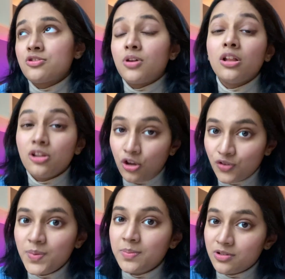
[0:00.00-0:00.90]
So a lot
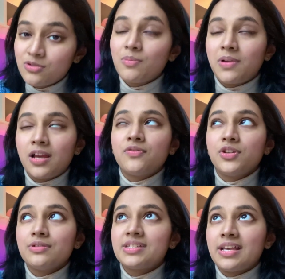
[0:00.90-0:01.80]
of people do apply for
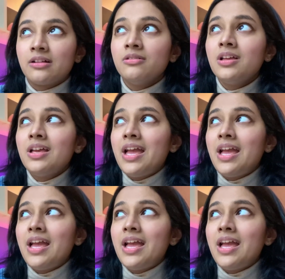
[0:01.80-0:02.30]
UCL.